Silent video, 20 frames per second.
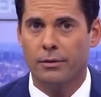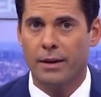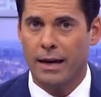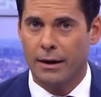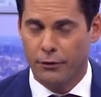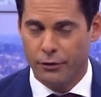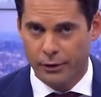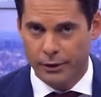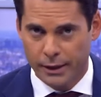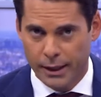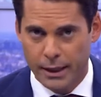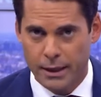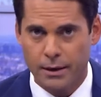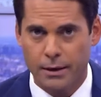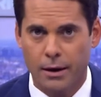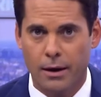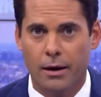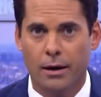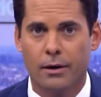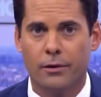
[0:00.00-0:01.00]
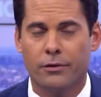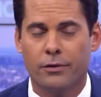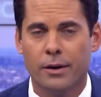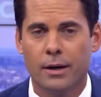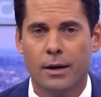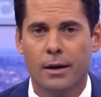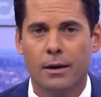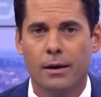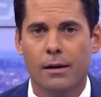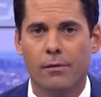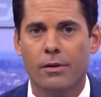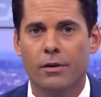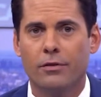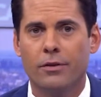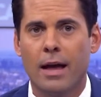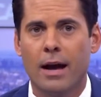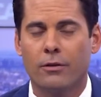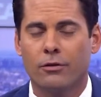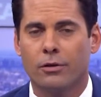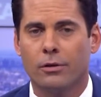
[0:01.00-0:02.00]
That is the leading cause of
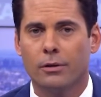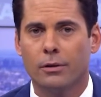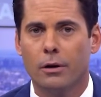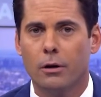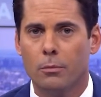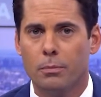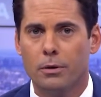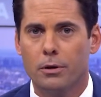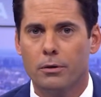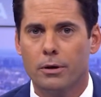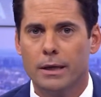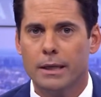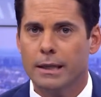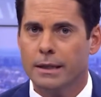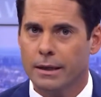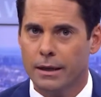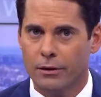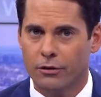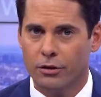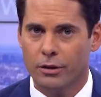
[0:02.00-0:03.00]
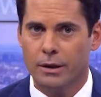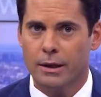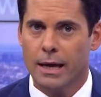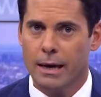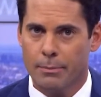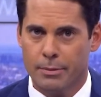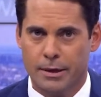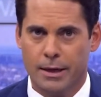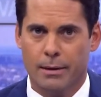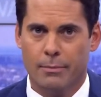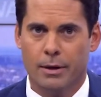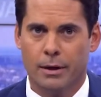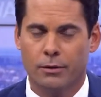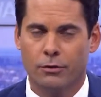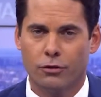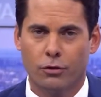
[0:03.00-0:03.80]
this national opioid addiction epidemic.